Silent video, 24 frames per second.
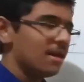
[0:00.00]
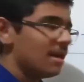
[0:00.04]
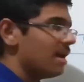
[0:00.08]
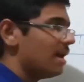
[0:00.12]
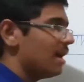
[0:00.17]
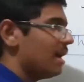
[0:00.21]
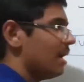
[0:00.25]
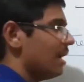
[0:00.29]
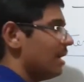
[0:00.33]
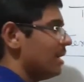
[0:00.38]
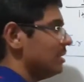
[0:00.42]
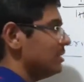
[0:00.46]

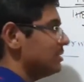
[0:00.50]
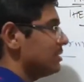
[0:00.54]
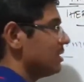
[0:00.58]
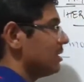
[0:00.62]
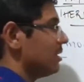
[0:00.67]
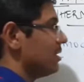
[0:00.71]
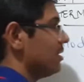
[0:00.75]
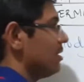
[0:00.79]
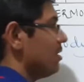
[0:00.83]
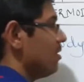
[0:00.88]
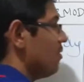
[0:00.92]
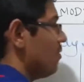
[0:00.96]
and
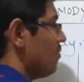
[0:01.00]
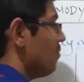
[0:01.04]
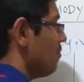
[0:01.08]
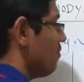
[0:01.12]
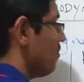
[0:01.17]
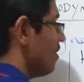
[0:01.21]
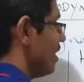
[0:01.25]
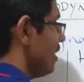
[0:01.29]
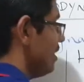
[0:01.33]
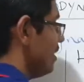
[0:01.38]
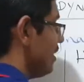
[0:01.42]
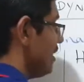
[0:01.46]

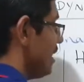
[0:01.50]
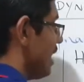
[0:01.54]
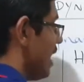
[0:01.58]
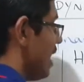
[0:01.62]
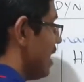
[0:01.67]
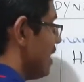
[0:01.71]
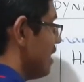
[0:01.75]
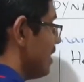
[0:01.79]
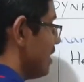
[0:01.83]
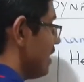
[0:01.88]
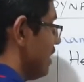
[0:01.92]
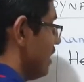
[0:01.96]
1
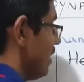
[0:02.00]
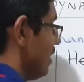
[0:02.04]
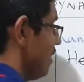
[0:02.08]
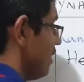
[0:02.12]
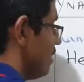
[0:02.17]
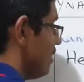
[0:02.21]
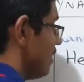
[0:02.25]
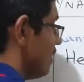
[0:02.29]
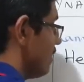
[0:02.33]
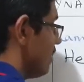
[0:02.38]
calorie